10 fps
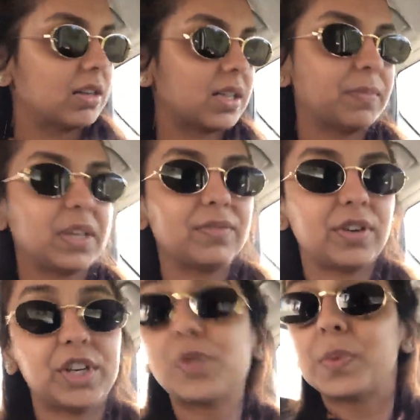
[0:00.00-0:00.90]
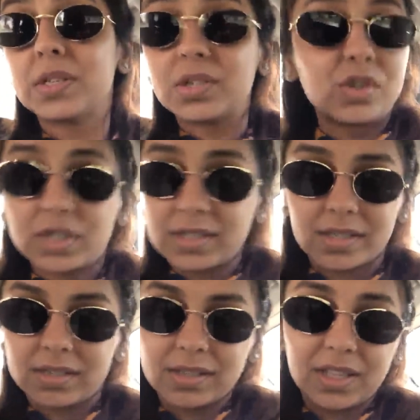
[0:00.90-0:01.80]
something for each person to
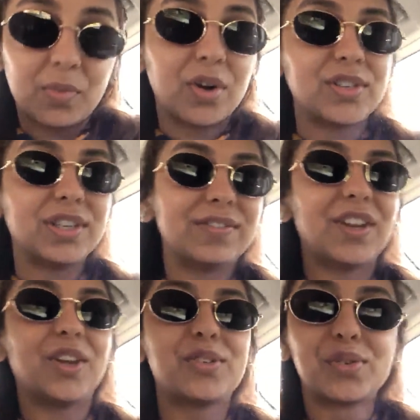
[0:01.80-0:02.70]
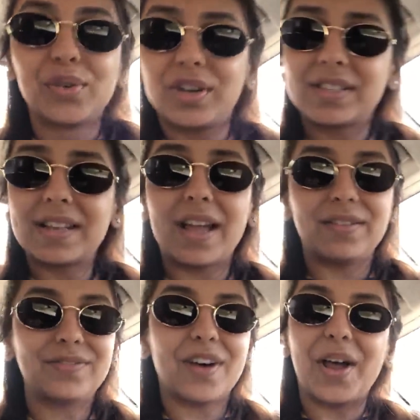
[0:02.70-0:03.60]
consider. They want to live a luxurious
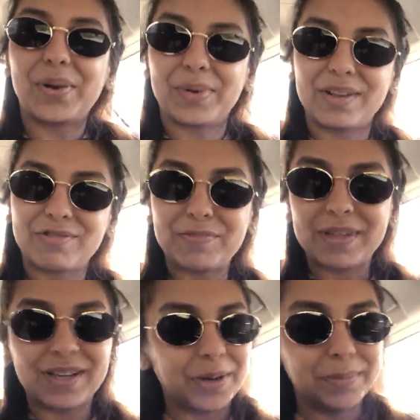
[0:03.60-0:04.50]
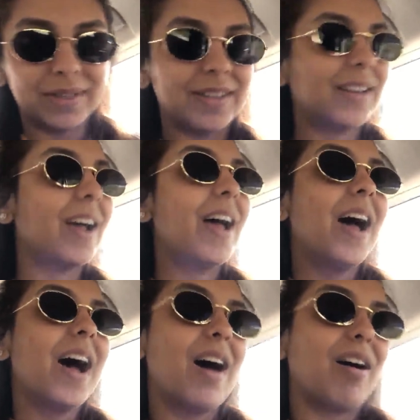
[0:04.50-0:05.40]
life far away from the urban,
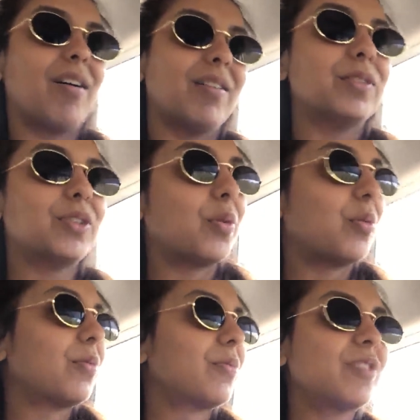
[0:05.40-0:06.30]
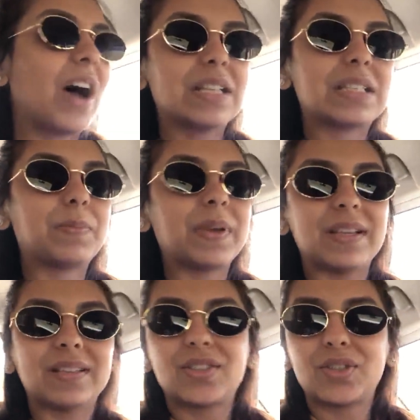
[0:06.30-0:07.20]

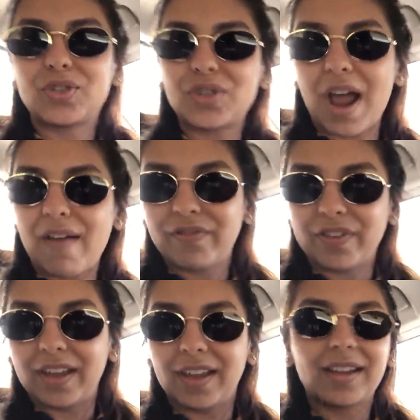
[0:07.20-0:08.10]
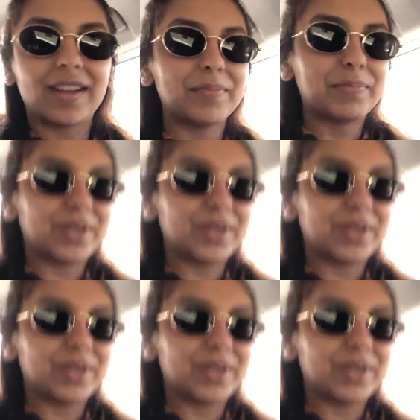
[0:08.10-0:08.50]
fast-paced traffic and